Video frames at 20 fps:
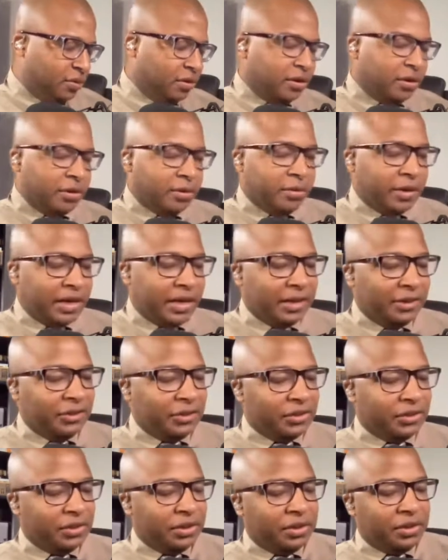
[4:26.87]
All right. I
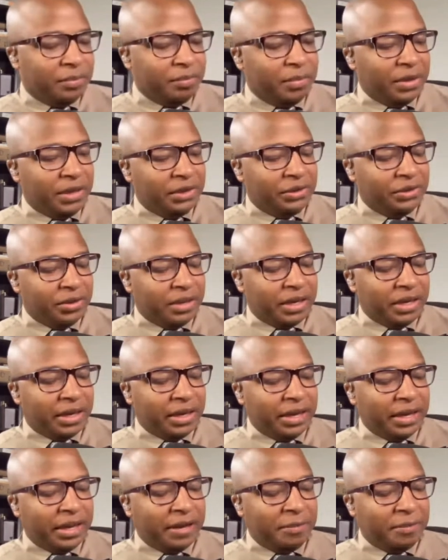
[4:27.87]
just needed to make sure that
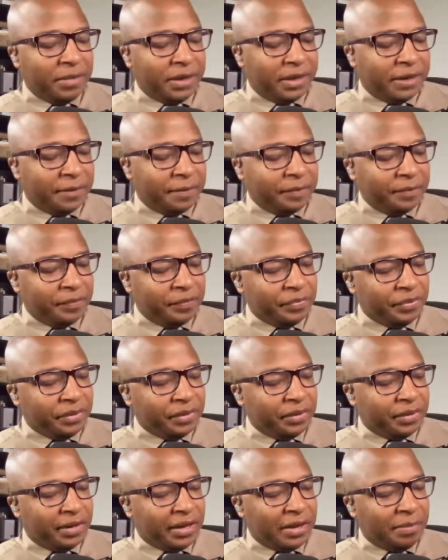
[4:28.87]
I had my
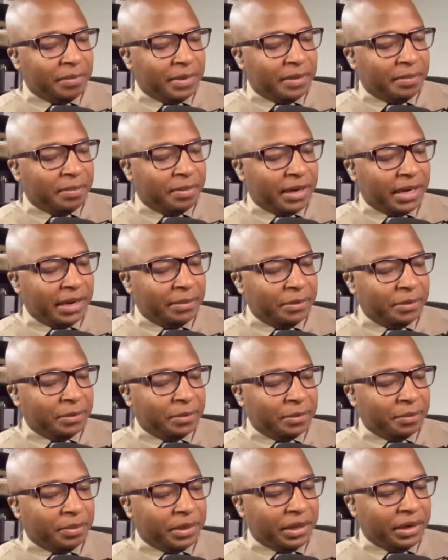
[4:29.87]
had my Bible
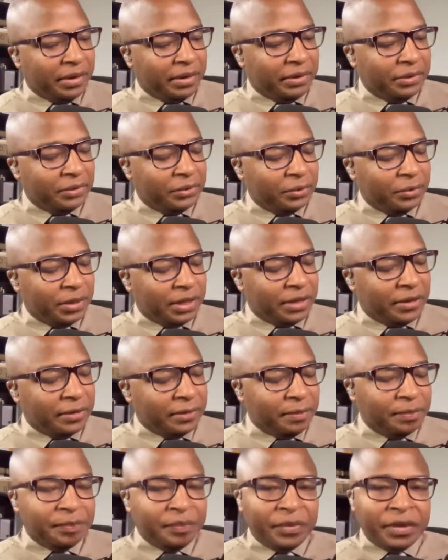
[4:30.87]
prepared as
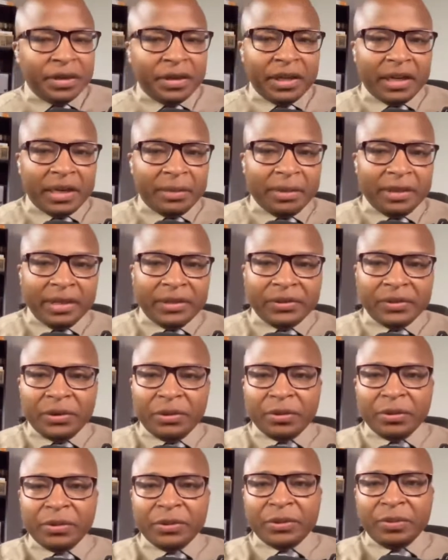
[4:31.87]
well. Uh, but let's
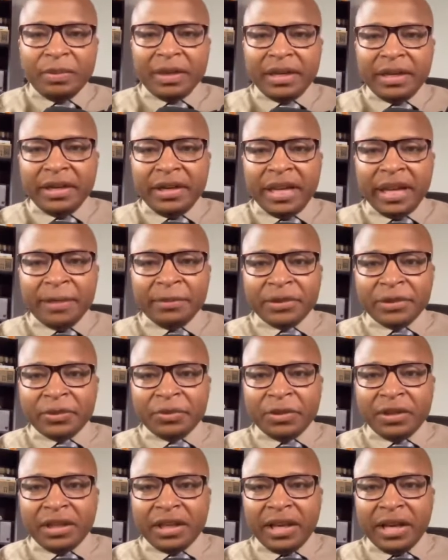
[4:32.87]
go through as many names
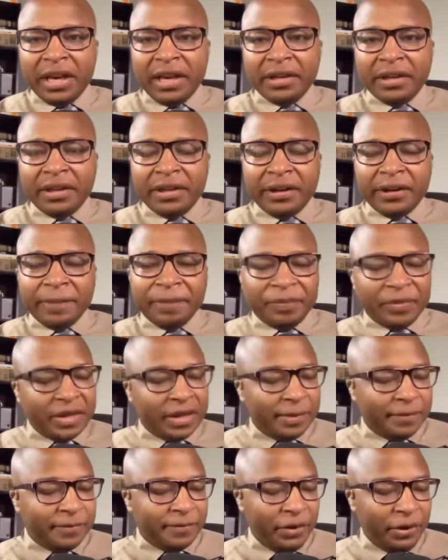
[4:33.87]
as we can here.
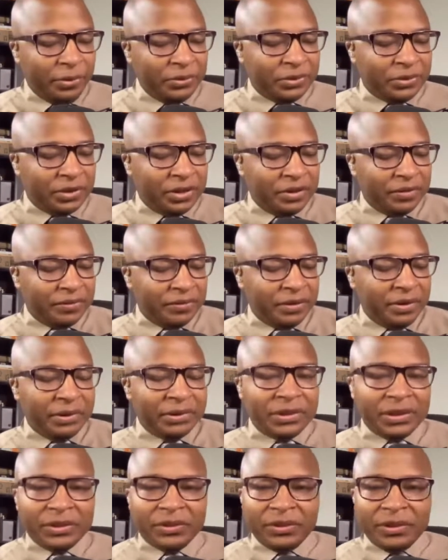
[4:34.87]
Um, first thing
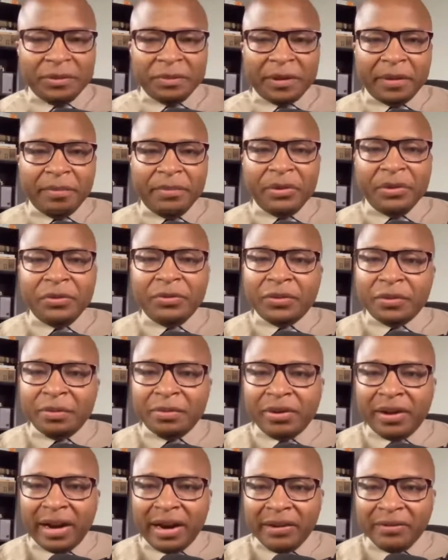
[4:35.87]
first, I see my beautiful
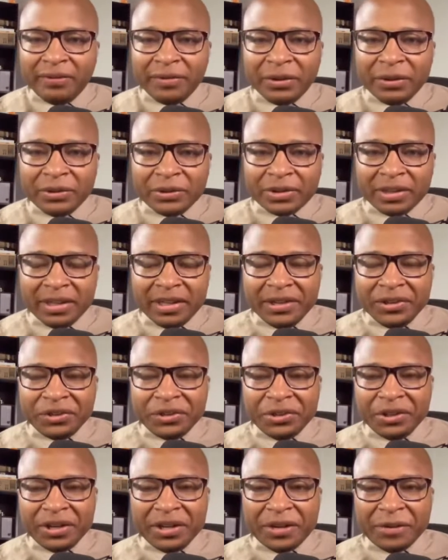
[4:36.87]
bride, First Lady
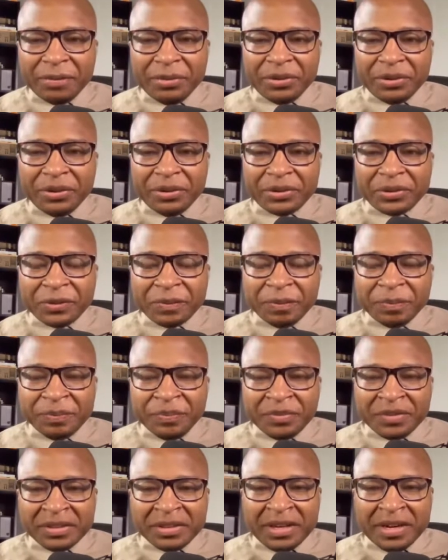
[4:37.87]
Chanel Brooks.
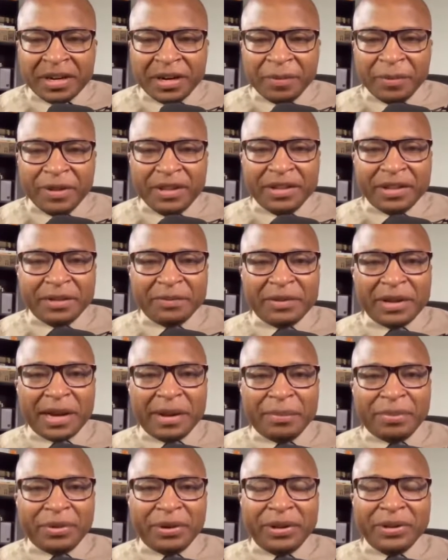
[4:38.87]
Um, we give
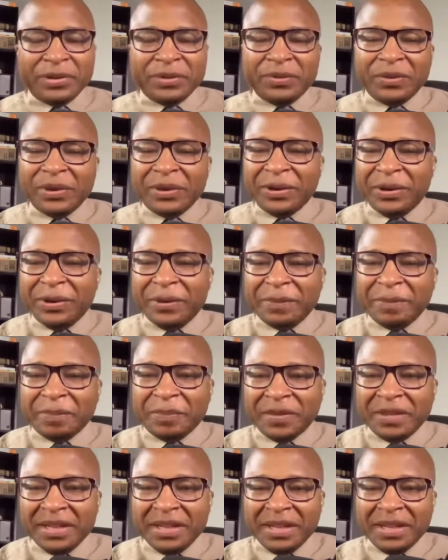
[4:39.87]
God praise for her.
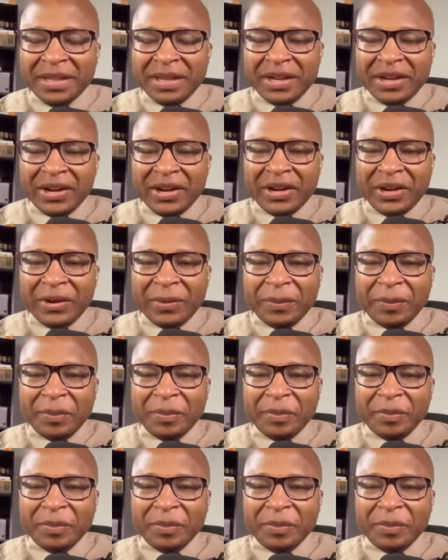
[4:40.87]
Um,